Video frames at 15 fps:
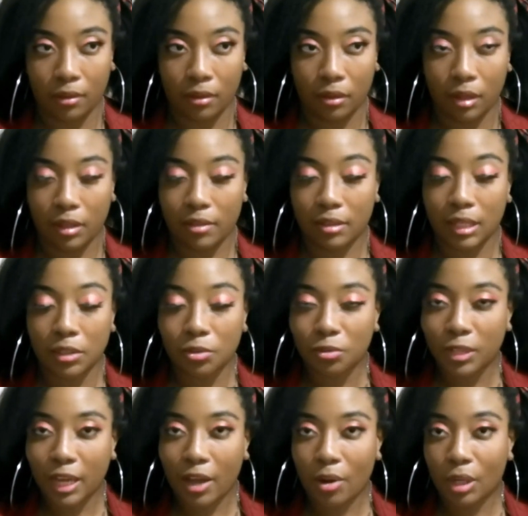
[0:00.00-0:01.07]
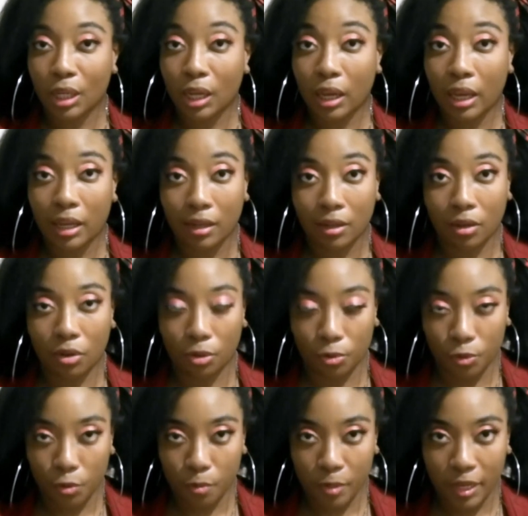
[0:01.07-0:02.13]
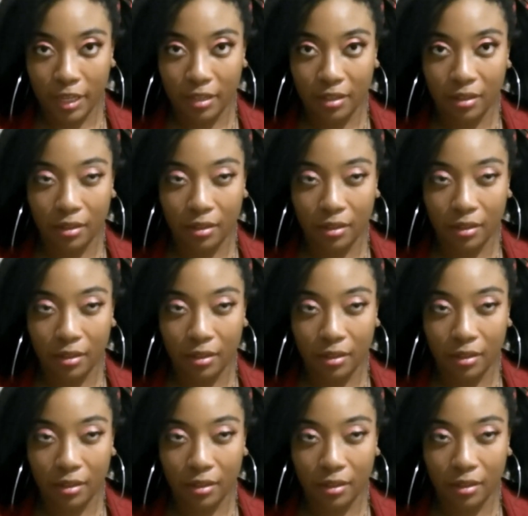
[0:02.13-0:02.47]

They settle down and go to bed.